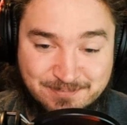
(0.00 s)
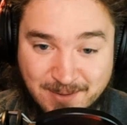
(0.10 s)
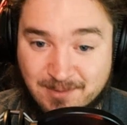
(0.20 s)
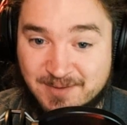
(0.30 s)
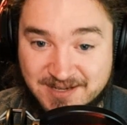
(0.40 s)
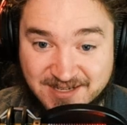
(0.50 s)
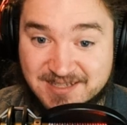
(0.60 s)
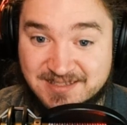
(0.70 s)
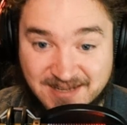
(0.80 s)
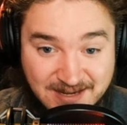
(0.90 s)
probably going
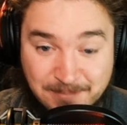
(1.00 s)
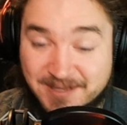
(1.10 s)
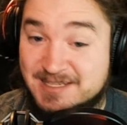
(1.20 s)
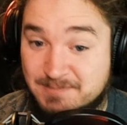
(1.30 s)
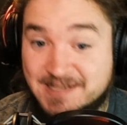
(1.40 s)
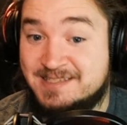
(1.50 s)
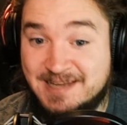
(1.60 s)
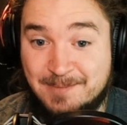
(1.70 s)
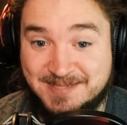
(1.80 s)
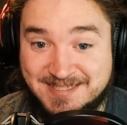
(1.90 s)
to play as many
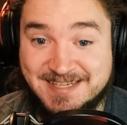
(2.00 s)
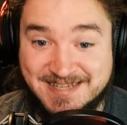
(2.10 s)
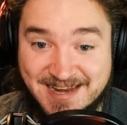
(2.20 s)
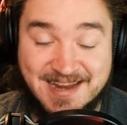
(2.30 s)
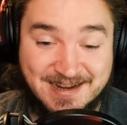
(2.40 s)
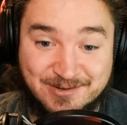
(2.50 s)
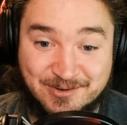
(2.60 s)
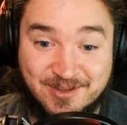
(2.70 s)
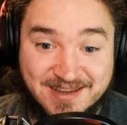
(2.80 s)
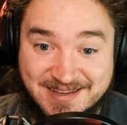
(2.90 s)
snaps as he can
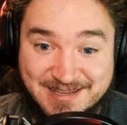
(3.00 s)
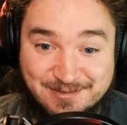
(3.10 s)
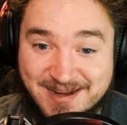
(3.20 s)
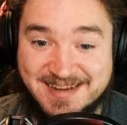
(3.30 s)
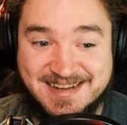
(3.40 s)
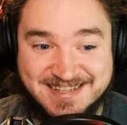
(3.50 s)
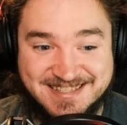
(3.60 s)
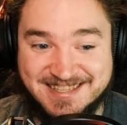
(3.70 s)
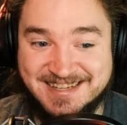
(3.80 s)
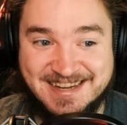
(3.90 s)
handle, even in
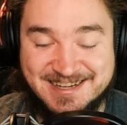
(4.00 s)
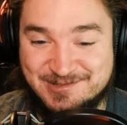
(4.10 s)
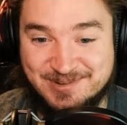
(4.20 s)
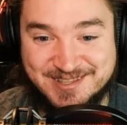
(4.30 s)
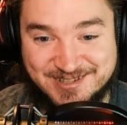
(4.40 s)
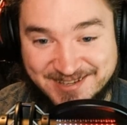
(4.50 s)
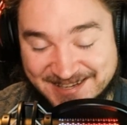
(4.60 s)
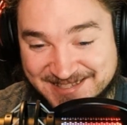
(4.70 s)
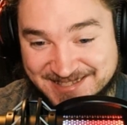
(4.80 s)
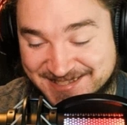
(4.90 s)
his age
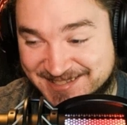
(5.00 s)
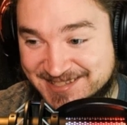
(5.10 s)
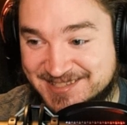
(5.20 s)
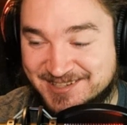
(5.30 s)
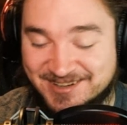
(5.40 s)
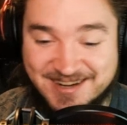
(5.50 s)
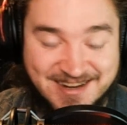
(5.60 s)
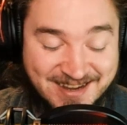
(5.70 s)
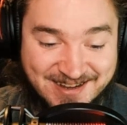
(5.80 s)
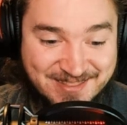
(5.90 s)
38 season this year.
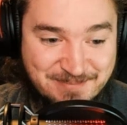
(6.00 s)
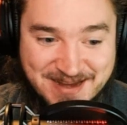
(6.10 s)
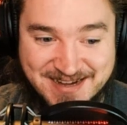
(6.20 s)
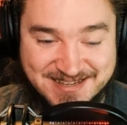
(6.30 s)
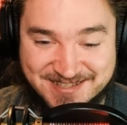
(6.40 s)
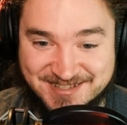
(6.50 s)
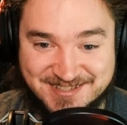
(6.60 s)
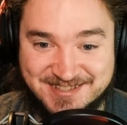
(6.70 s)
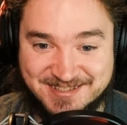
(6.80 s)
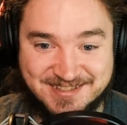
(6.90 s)
The man is
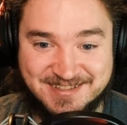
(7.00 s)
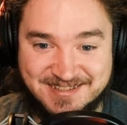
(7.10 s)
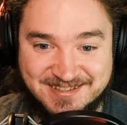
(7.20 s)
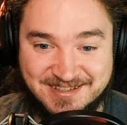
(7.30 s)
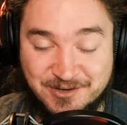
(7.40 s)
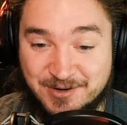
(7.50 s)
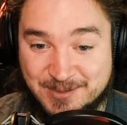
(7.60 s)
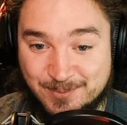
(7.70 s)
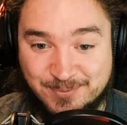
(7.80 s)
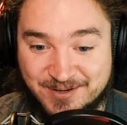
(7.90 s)
just an
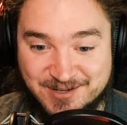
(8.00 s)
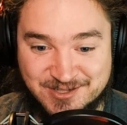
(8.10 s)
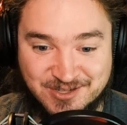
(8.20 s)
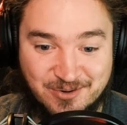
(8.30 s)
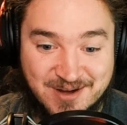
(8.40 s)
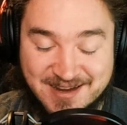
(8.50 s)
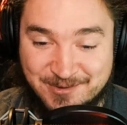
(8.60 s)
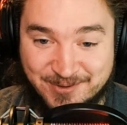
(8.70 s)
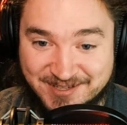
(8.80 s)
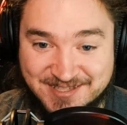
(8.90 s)
incredible player. So
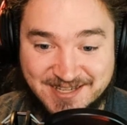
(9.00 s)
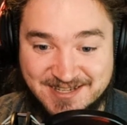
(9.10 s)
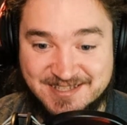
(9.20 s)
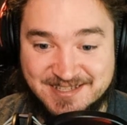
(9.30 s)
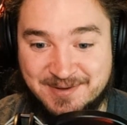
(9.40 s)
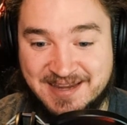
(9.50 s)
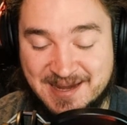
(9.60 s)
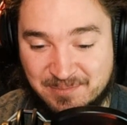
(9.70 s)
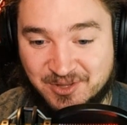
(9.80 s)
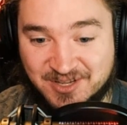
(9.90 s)
really excited to see what
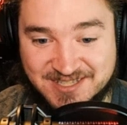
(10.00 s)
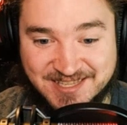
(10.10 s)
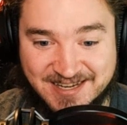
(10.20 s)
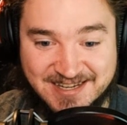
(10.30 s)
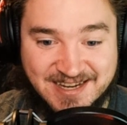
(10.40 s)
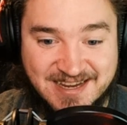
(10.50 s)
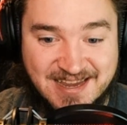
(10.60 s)
Campbell looks like.